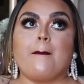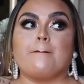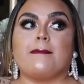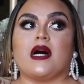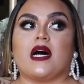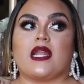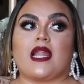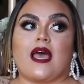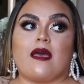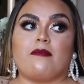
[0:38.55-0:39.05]

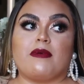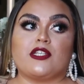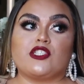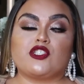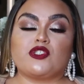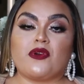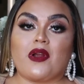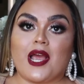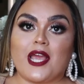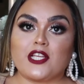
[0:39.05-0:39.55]
but I've been
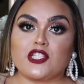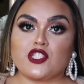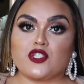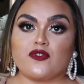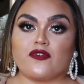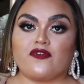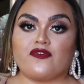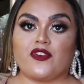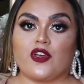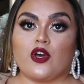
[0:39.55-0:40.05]
trying
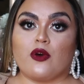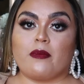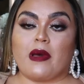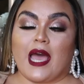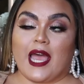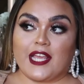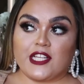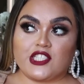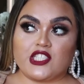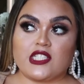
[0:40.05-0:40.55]
to film
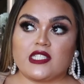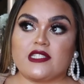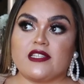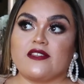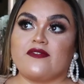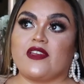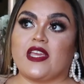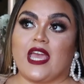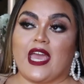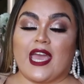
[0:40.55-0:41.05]

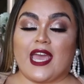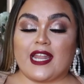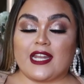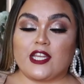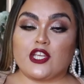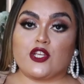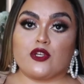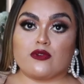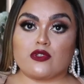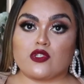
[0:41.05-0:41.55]
IGTV
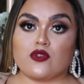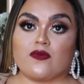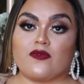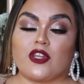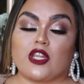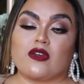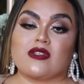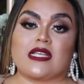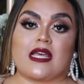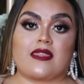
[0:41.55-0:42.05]
and YouTube
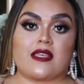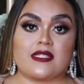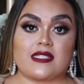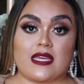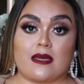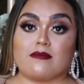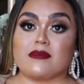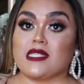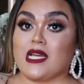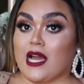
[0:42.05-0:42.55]
videos at the
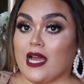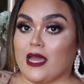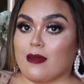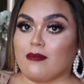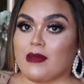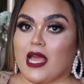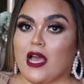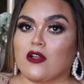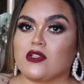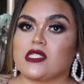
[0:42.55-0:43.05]
same
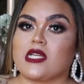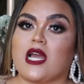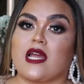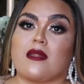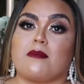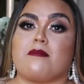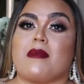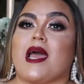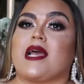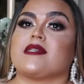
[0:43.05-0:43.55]
time now to
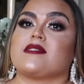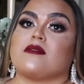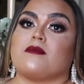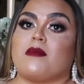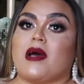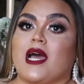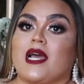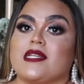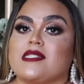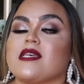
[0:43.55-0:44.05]
kind of
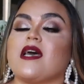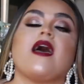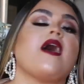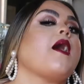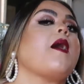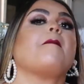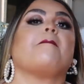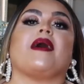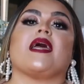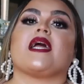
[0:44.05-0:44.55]
maximize
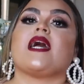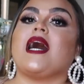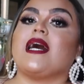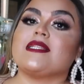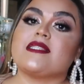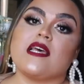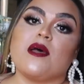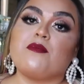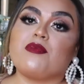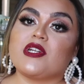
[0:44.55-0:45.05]
my
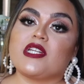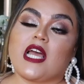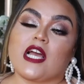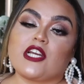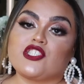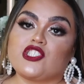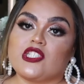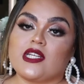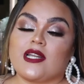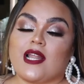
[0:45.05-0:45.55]
content
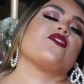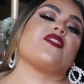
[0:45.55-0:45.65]
production.